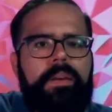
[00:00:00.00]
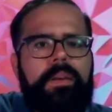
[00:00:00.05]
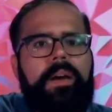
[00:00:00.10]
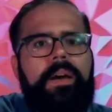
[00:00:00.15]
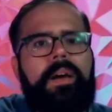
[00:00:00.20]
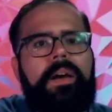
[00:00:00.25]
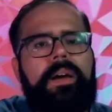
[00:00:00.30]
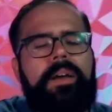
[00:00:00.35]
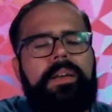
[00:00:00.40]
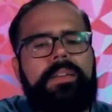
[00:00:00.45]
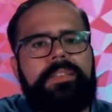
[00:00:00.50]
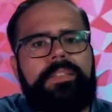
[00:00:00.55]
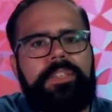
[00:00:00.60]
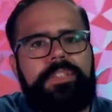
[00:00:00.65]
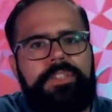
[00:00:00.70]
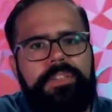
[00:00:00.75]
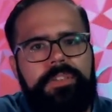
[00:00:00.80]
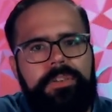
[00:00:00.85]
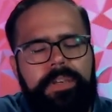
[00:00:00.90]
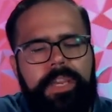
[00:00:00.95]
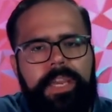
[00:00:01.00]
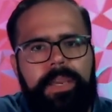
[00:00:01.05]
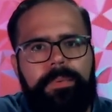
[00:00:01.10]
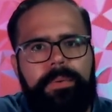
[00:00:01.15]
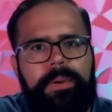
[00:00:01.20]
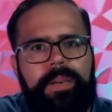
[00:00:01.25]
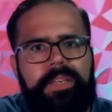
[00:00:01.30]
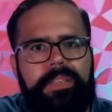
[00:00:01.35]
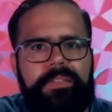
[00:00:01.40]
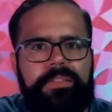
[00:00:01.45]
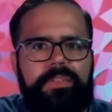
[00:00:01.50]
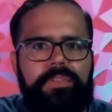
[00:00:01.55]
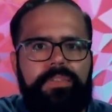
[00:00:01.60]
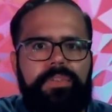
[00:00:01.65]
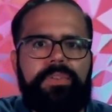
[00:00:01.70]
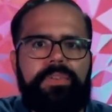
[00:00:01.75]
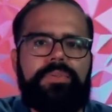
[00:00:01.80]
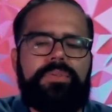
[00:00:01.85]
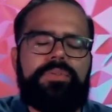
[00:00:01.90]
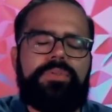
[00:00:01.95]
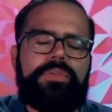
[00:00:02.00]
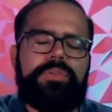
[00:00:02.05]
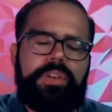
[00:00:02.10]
Uh, digital gateways use